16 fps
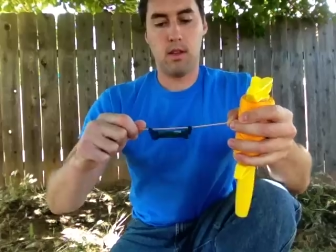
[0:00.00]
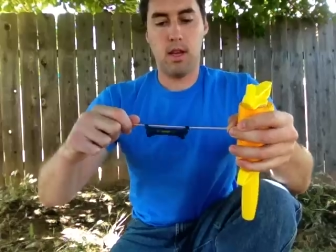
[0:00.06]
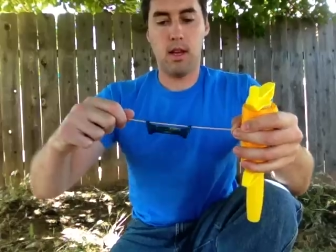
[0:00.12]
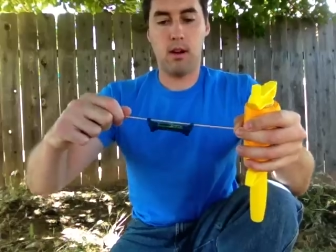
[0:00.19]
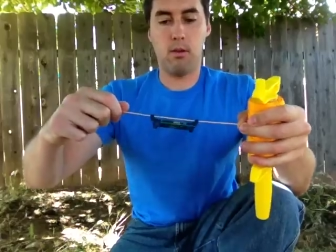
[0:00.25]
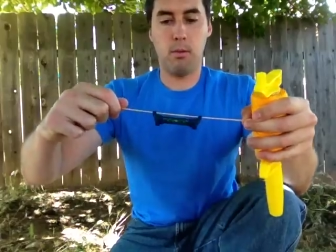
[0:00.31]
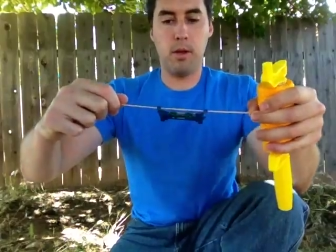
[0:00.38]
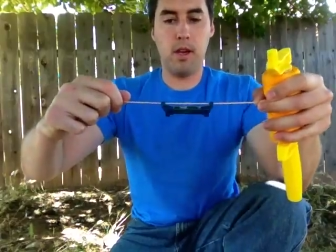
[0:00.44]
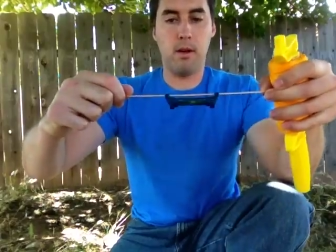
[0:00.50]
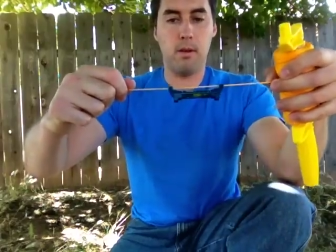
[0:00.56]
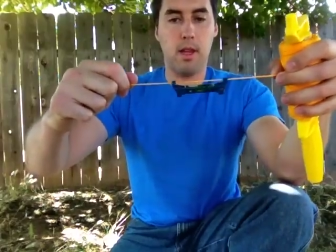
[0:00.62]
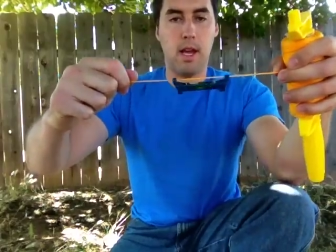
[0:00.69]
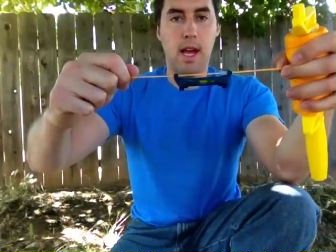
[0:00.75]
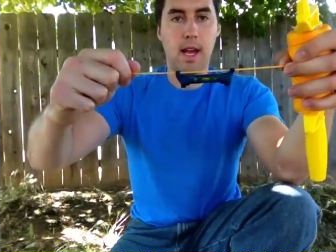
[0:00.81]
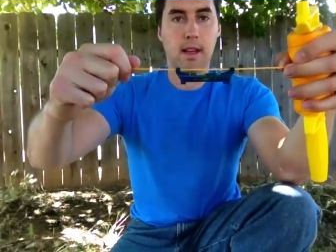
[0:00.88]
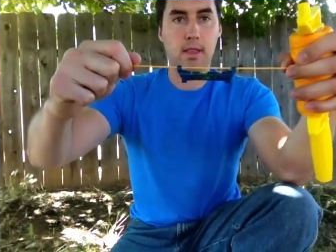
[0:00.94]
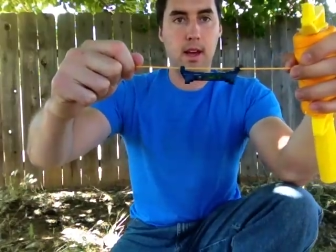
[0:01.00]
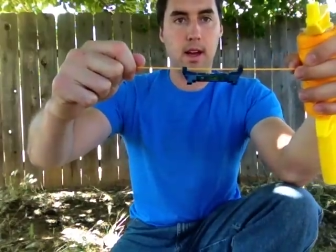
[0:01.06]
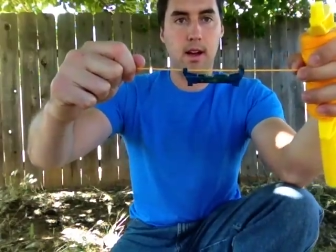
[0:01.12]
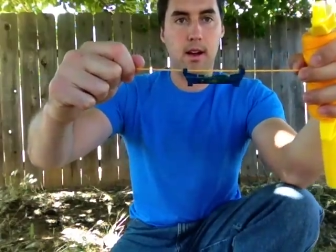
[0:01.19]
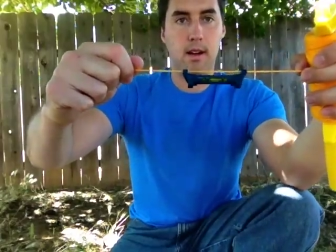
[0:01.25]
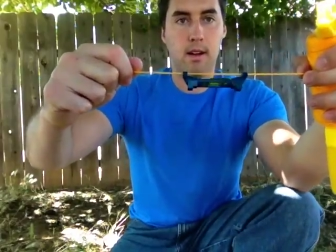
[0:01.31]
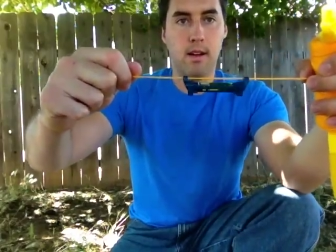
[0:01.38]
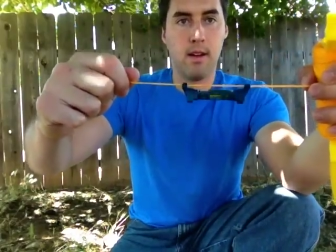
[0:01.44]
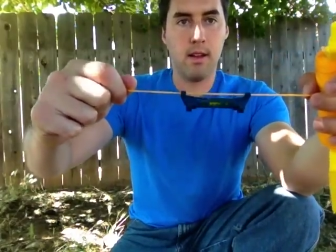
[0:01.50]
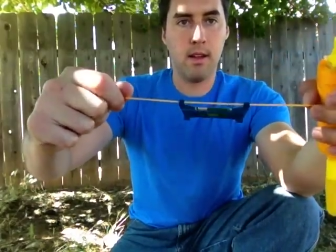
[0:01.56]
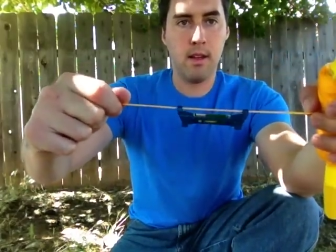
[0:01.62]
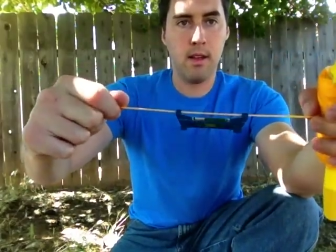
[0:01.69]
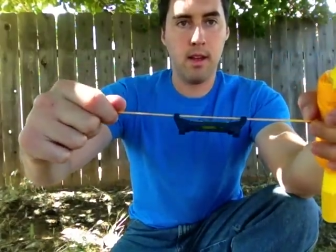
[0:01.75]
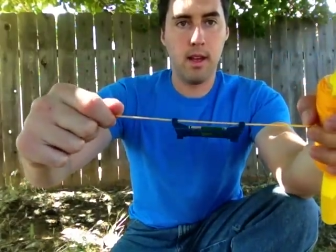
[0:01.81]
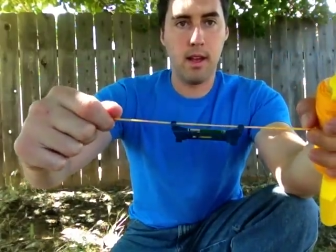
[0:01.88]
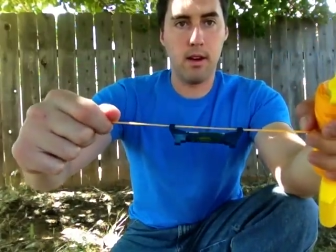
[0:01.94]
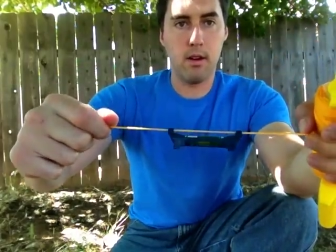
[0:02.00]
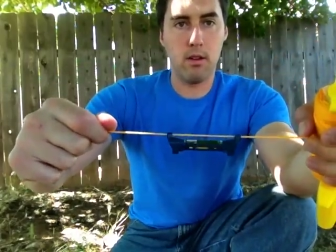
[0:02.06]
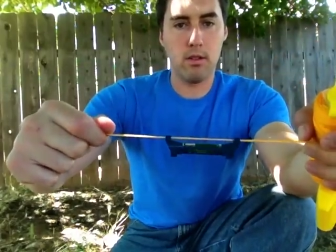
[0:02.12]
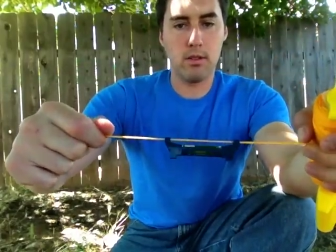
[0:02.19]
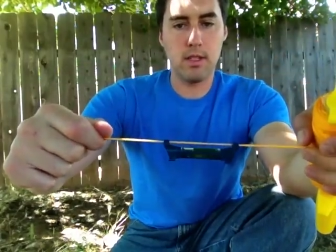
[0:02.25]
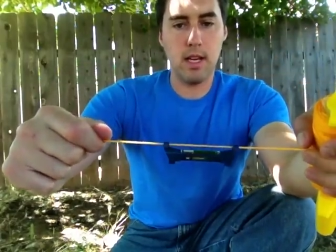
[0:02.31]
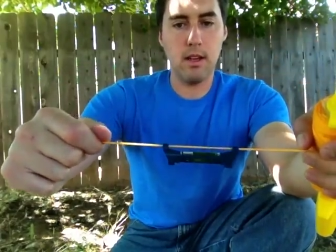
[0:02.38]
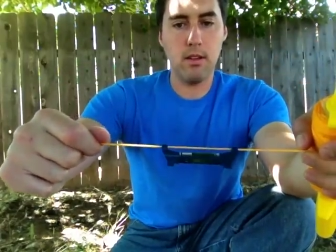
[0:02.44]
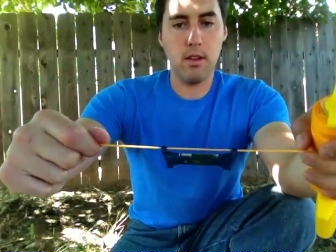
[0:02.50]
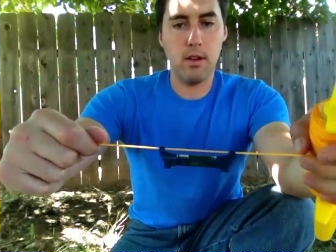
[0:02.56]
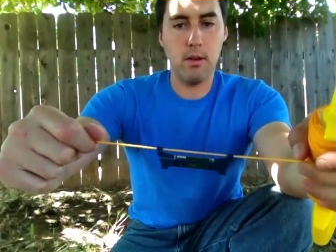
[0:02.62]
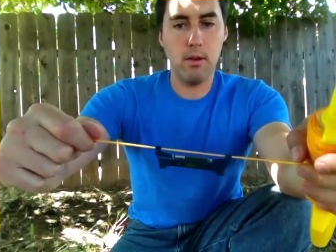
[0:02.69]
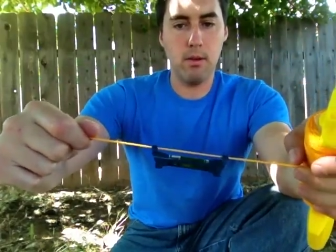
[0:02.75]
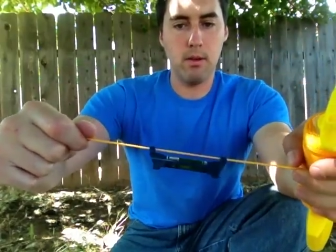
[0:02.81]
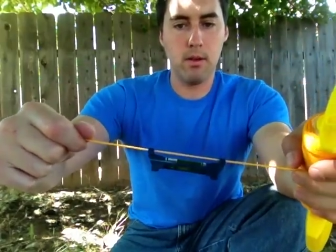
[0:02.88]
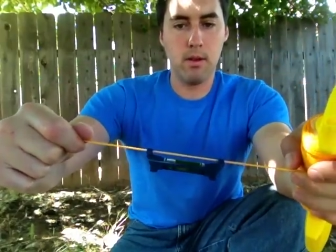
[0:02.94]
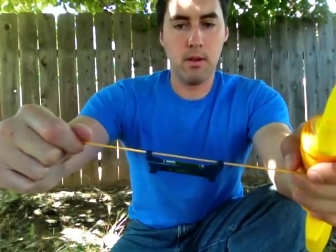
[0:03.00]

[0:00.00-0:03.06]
and it'll be able to hang there and it'll tell you